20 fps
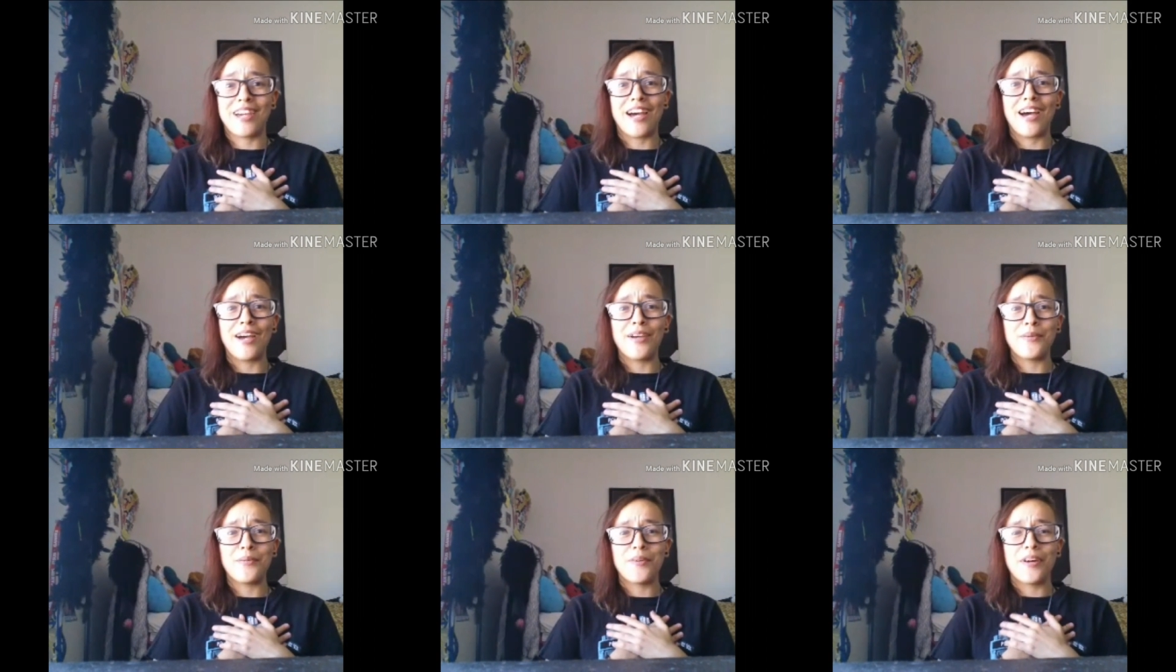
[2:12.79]

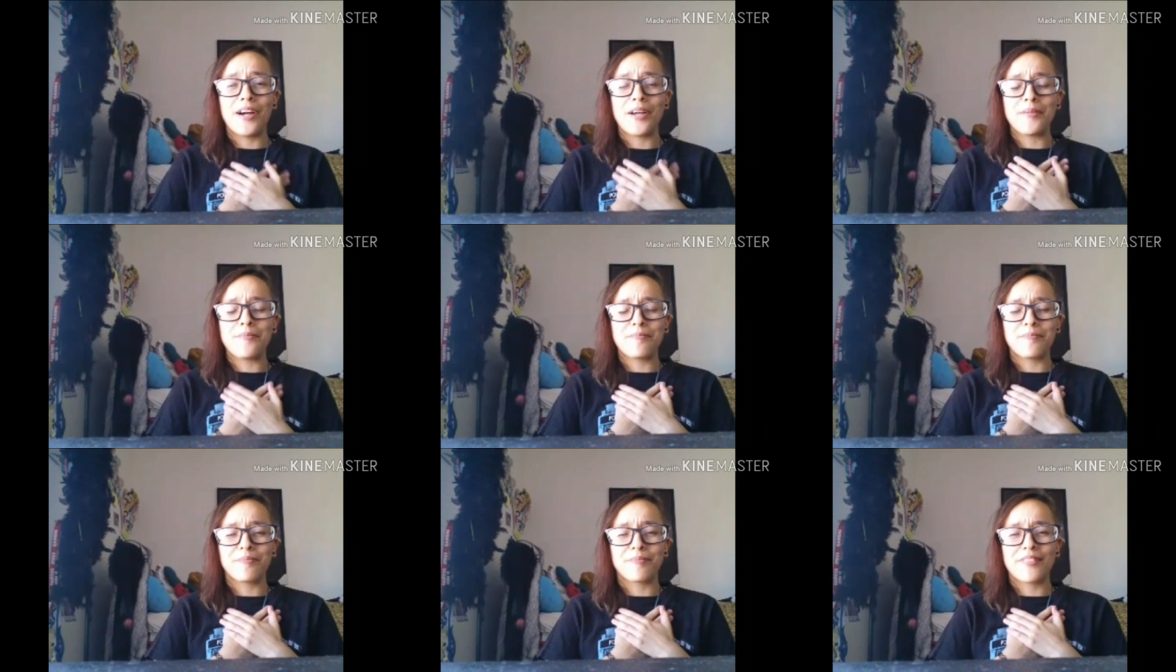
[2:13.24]
I
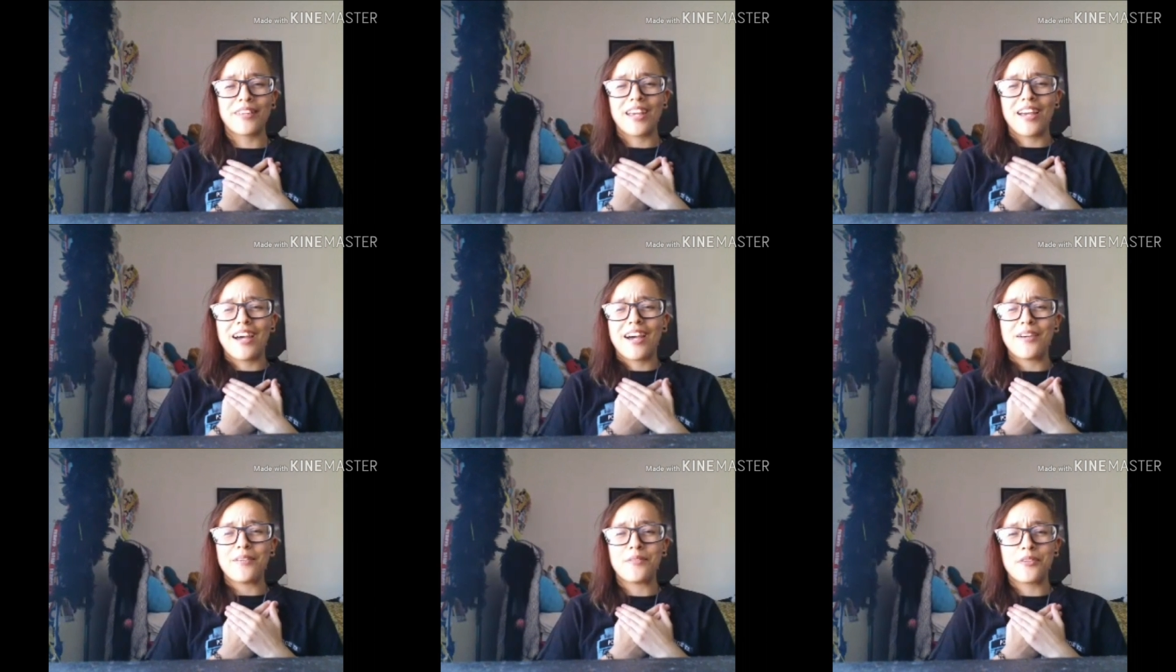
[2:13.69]
I,
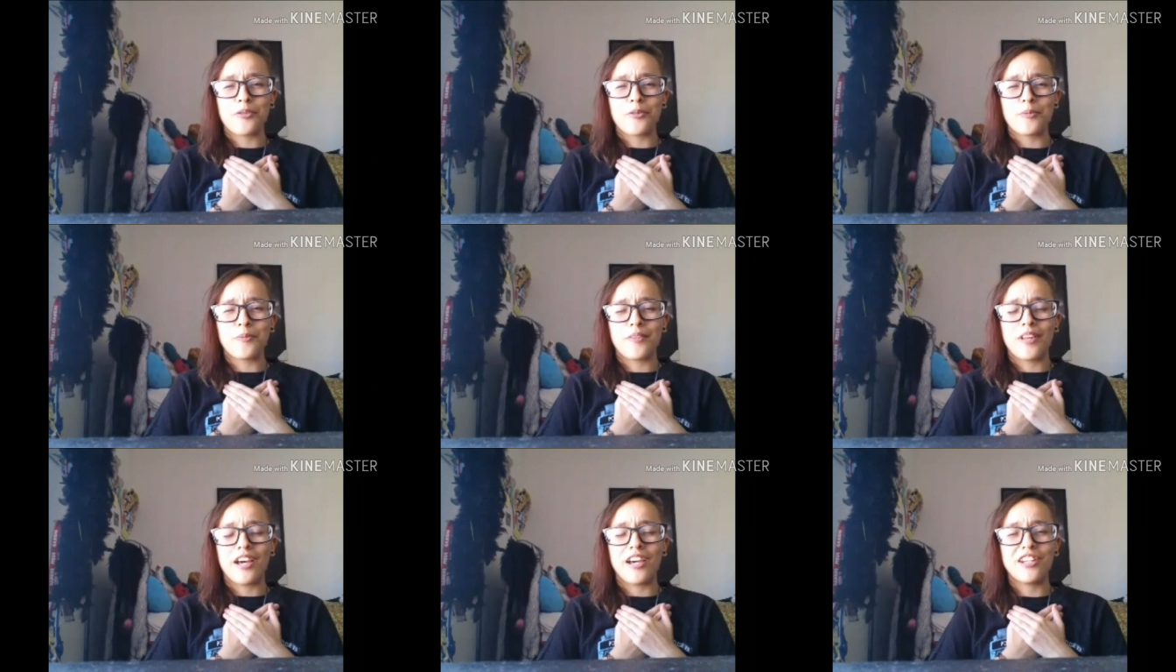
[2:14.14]
I
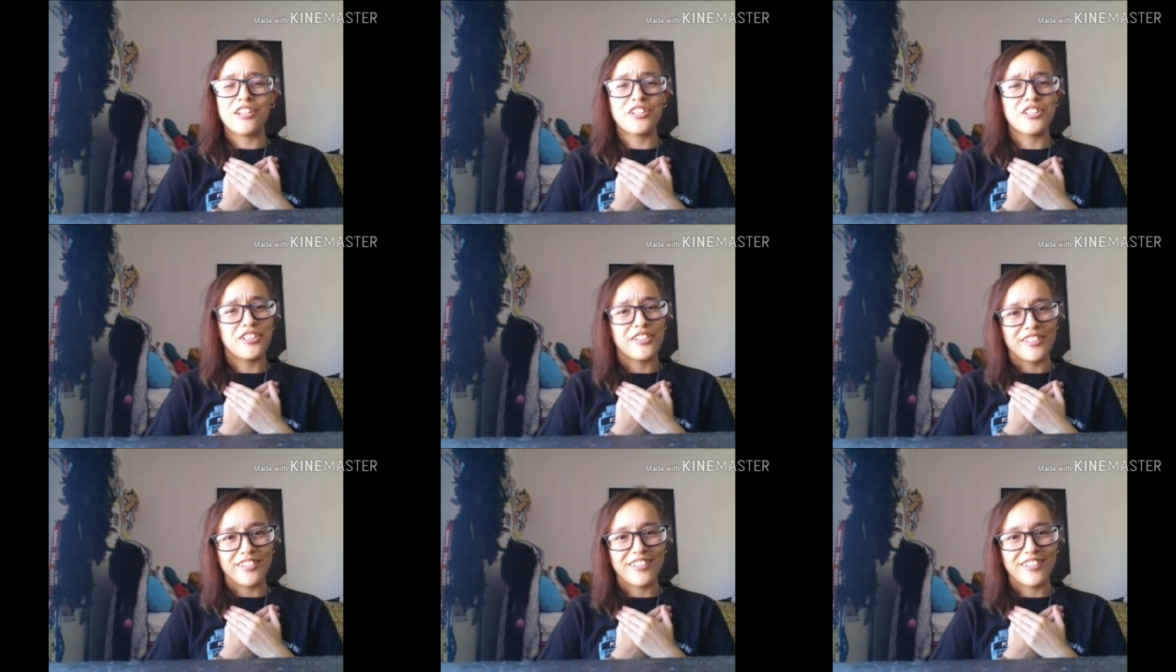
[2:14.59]
was touched.